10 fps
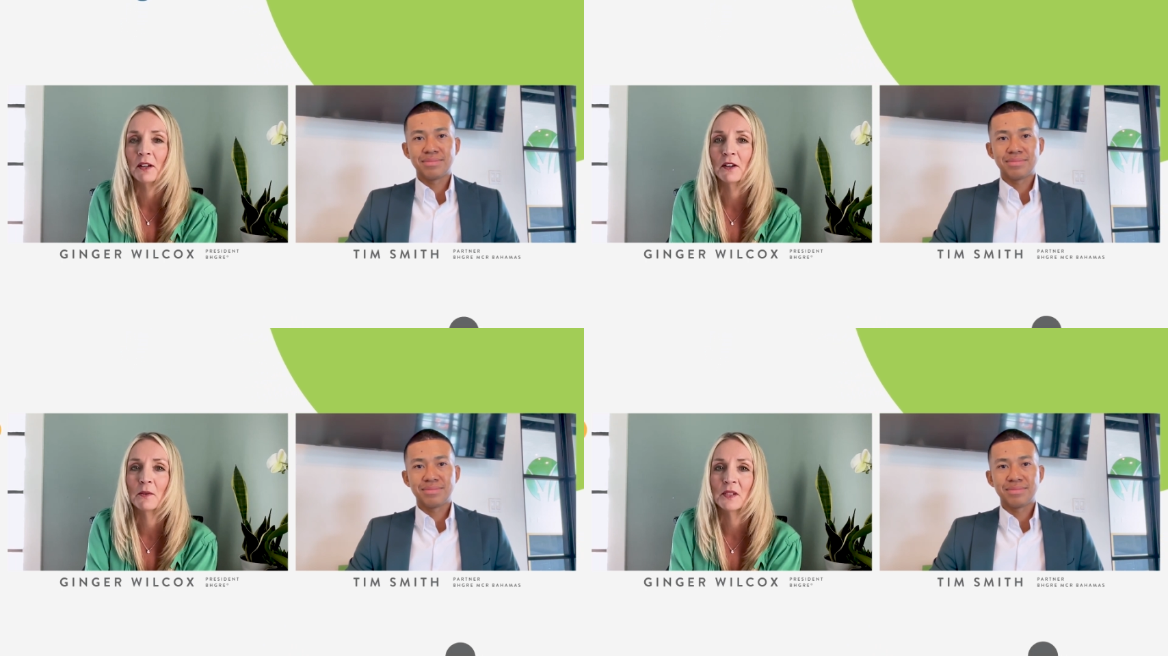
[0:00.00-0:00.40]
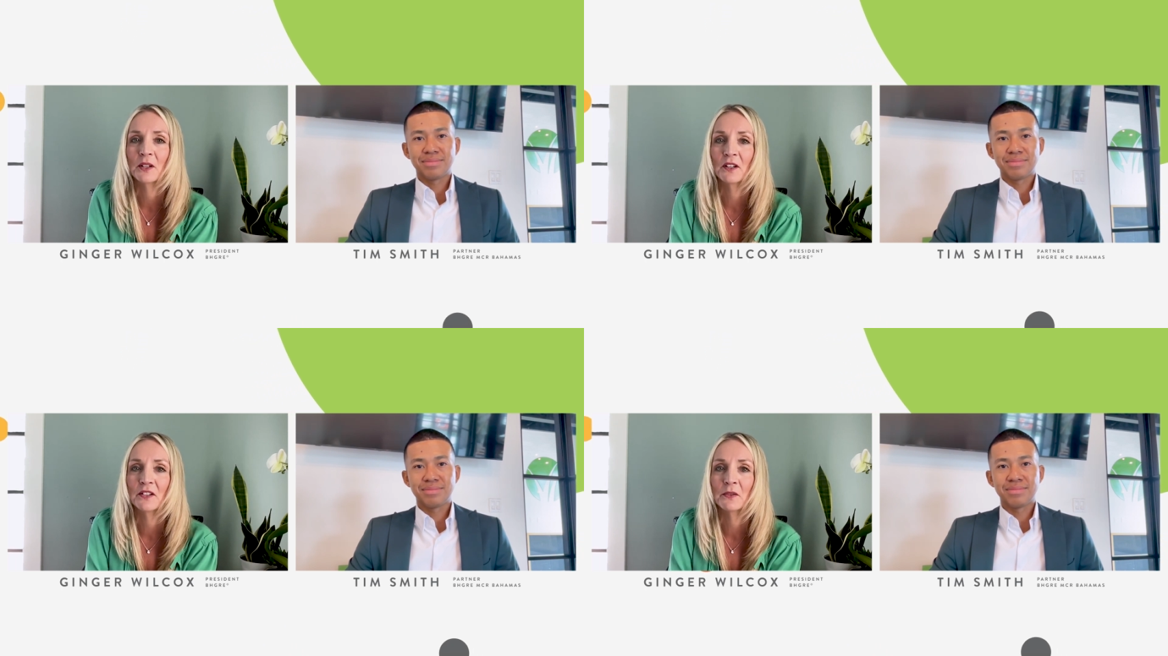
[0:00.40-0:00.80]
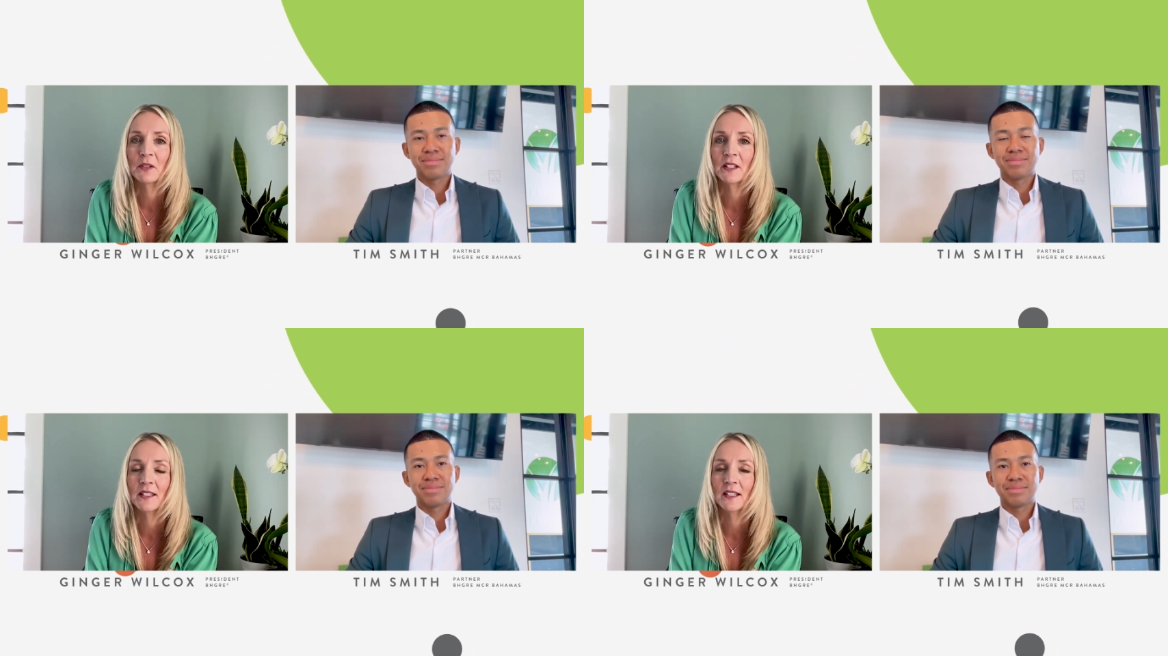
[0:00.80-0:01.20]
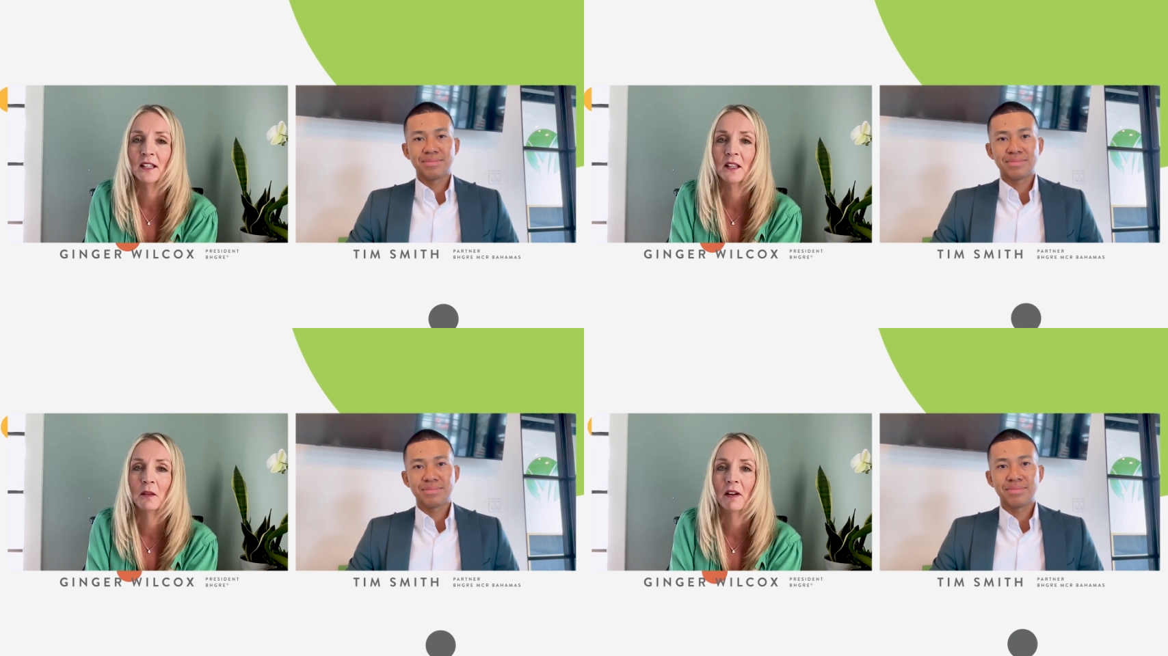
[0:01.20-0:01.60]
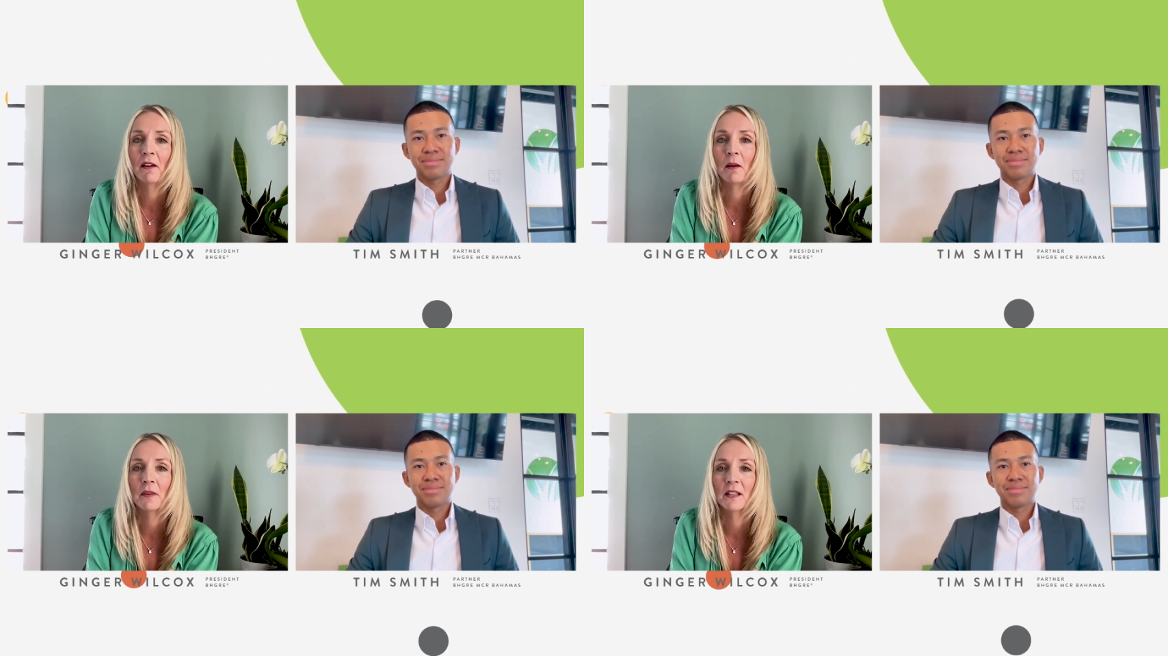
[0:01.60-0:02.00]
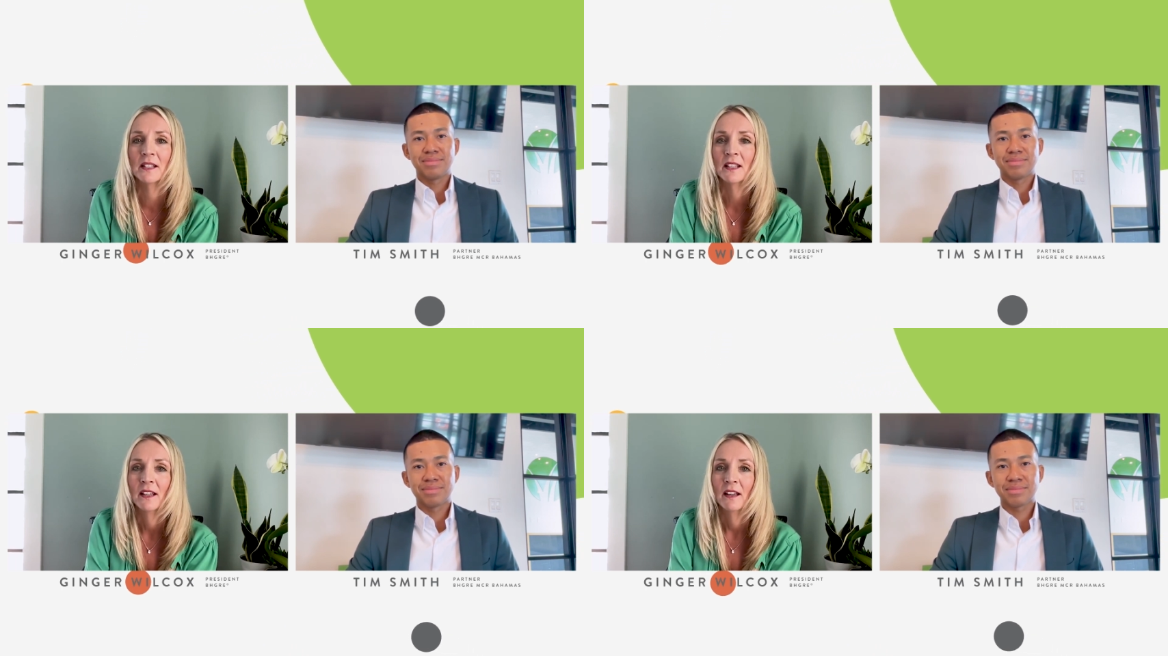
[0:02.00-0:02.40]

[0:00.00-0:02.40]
Speaker 1: Better Homes and Gardens real estate in the Bahamas.